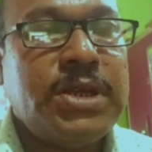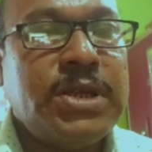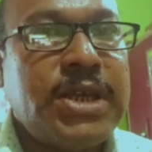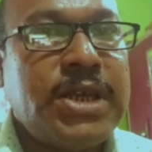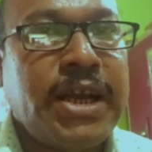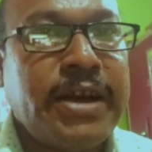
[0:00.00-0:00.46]

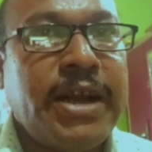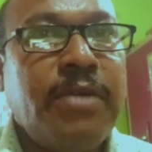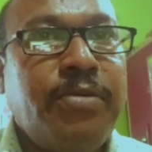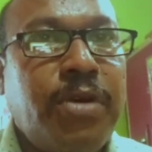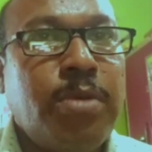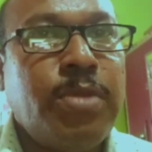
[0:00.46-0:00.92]
general
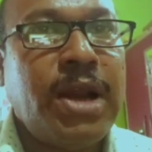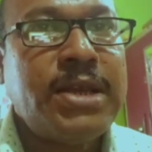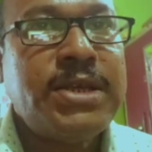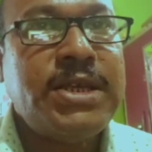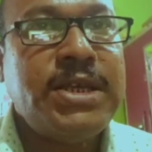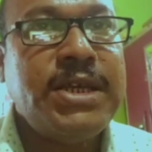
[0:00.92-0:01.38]
formula
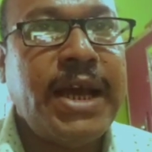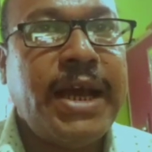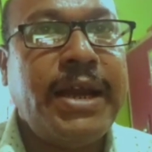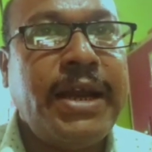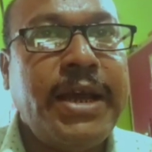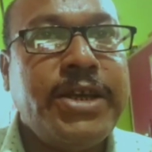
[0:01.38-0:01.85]

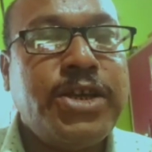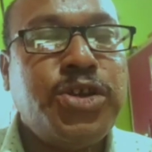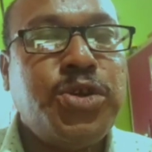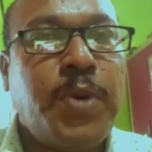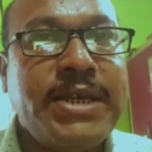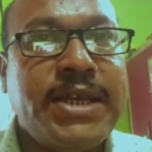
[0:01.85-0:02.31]
CnH
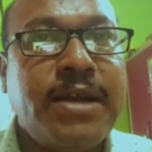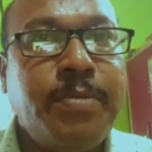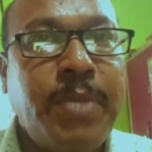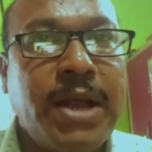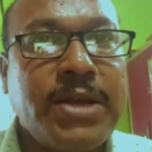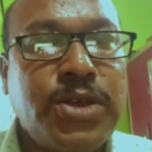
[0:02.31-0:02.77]
twice n
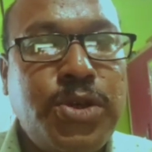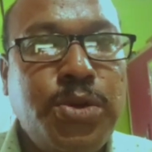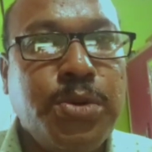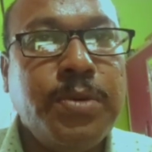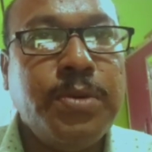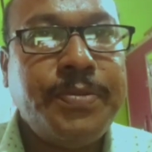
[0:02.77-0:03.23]
plus 2.